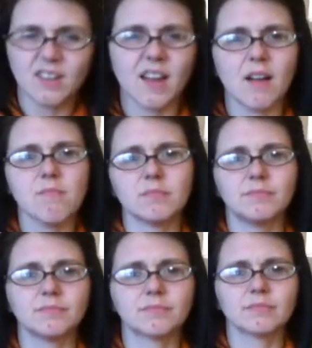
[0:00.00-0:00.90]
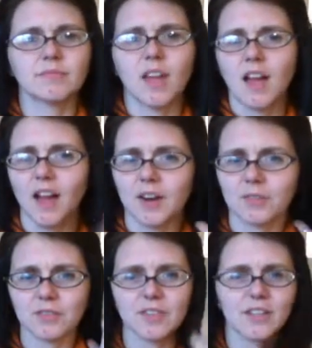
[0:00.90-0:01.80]
Yeah, I
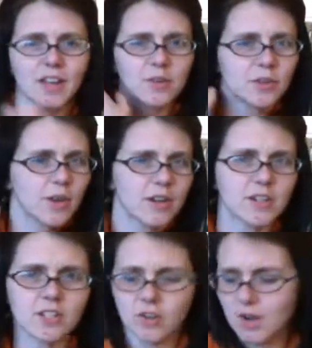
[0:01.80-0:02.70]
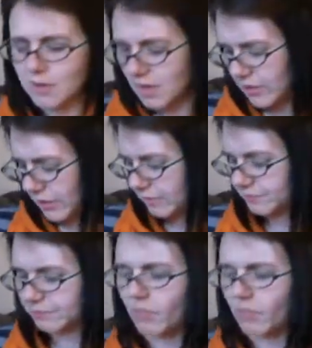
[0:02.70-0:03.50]
don't know how to describe it either.